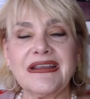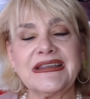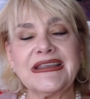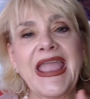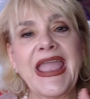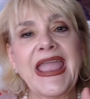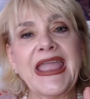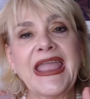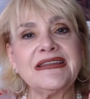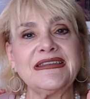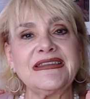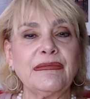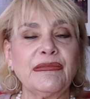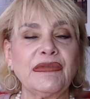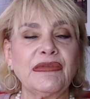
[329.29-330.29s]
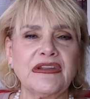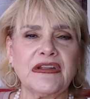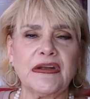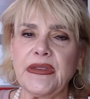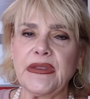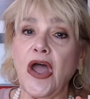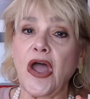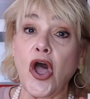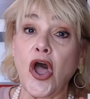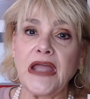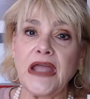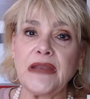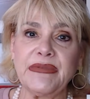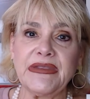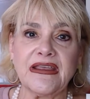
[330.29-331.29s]
can seem a little bit
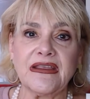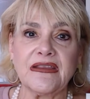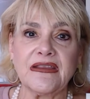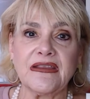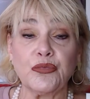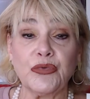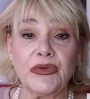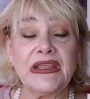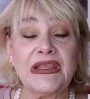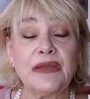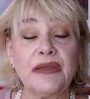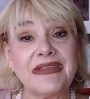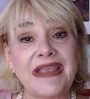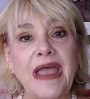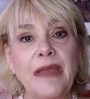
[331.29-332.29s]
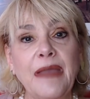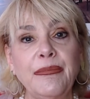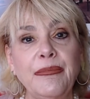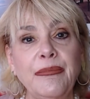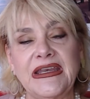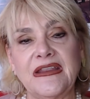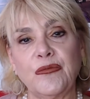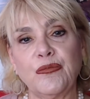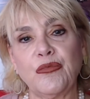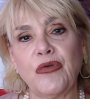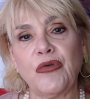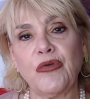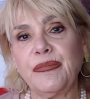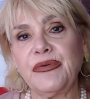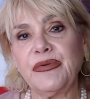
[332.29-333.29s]
odd because really what's happening is
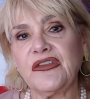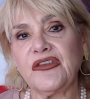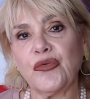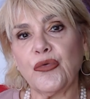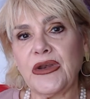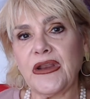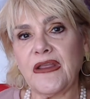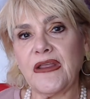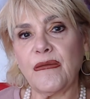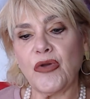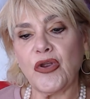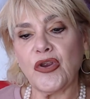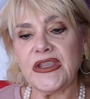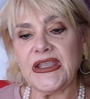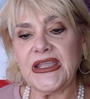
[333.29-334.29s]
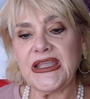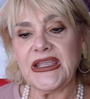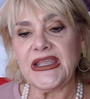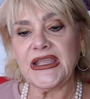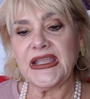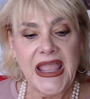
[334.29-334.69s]
properties are going on the market,